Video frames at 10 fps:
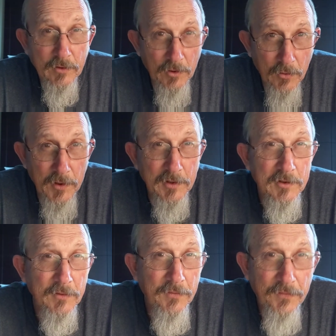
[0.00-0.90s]
going
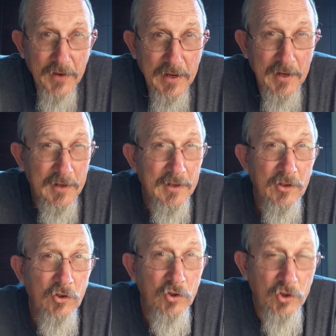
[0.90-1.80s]
to feed
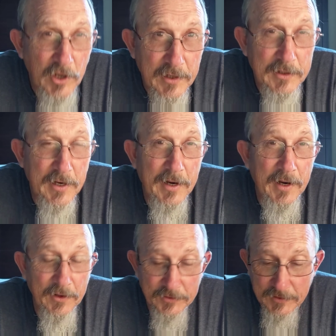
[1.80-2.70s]

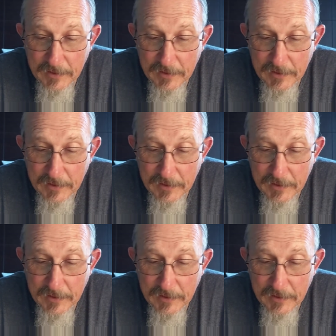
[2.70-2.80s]
Gentiles.